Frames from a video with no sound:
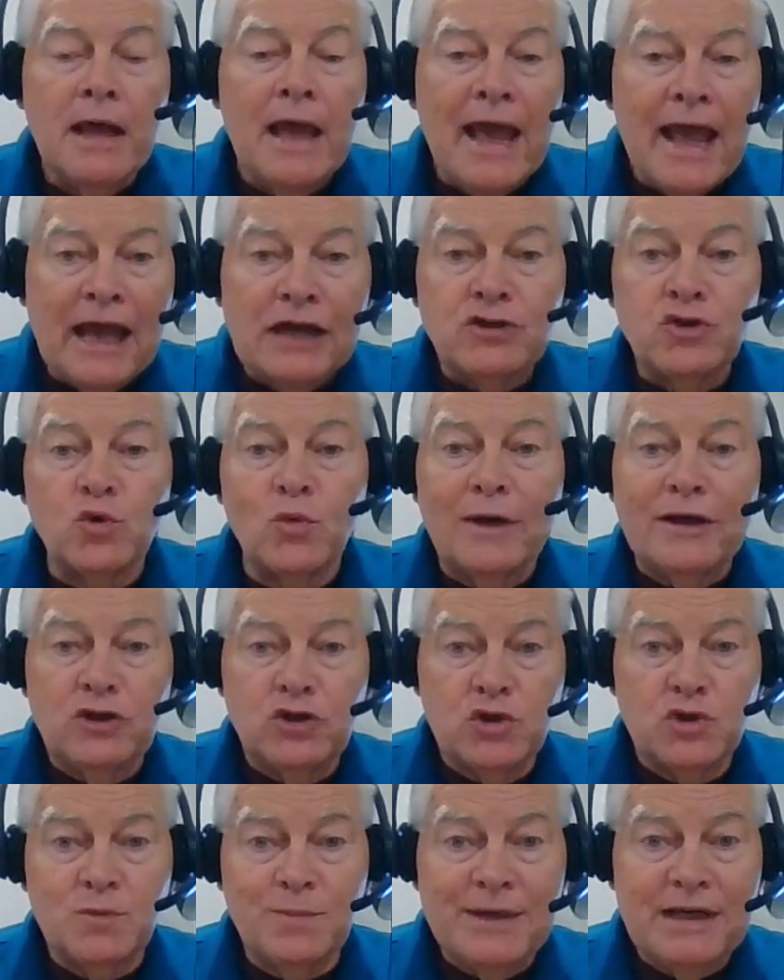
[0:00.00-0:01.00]
as you write
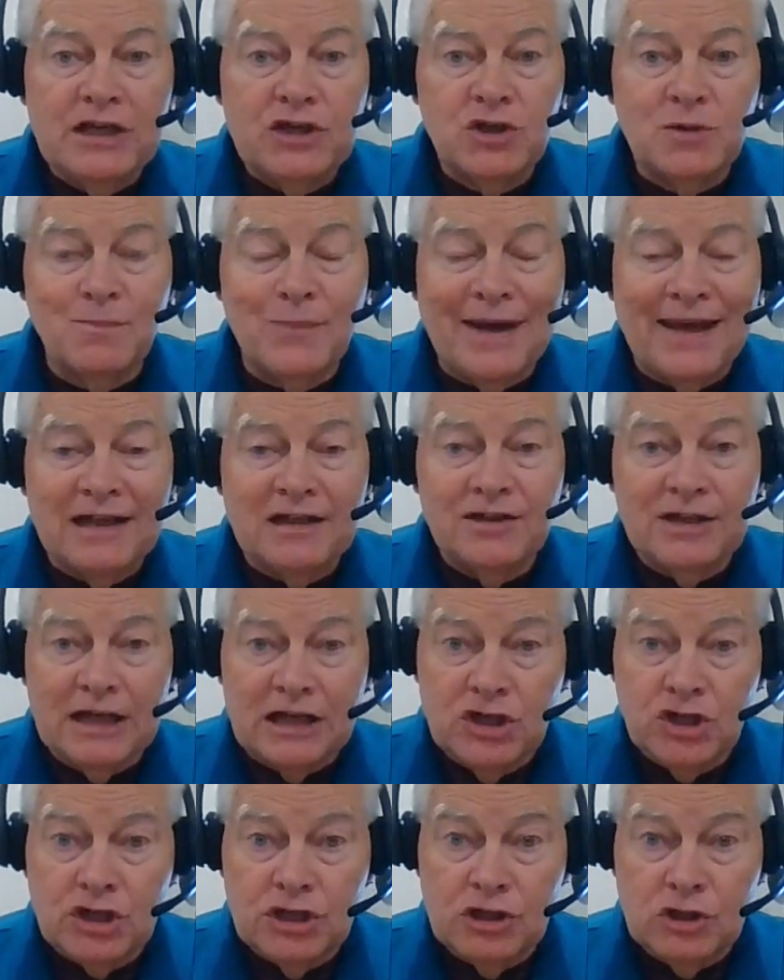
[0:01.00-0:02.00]
your speech, pay
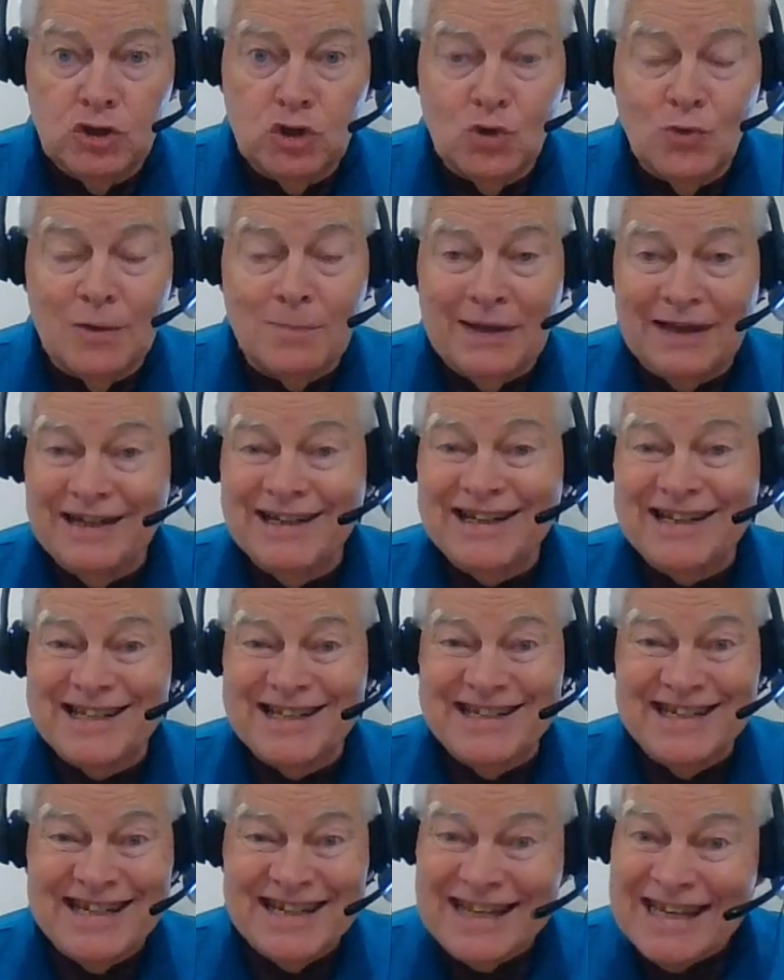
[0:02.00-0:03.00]
attention to
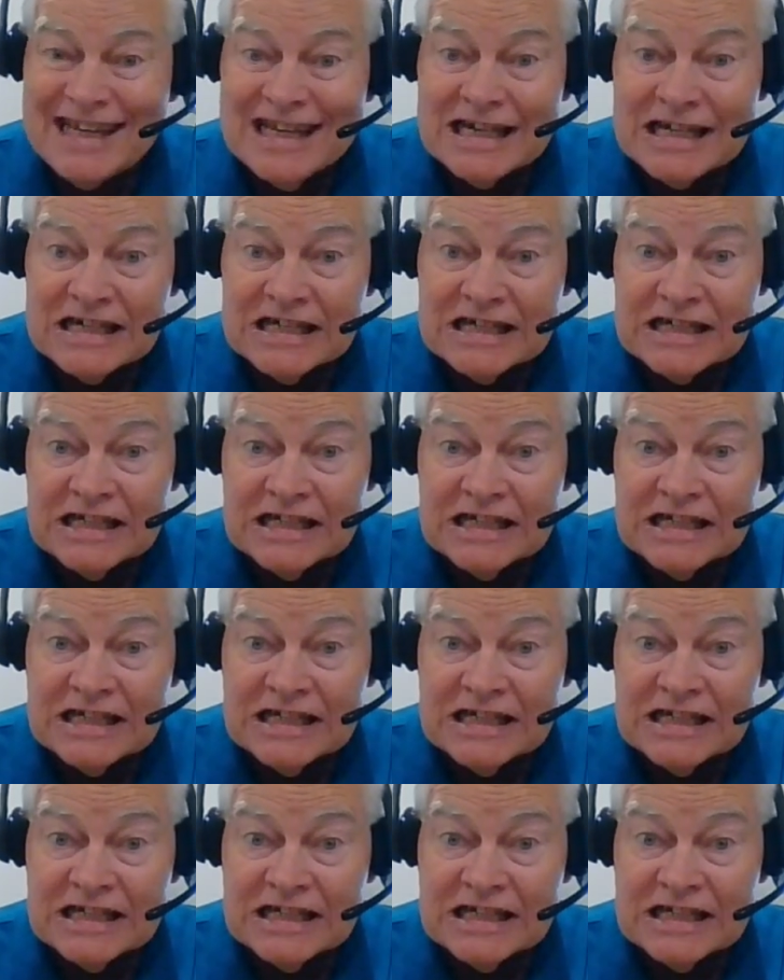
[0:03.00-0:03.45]
Appendix D.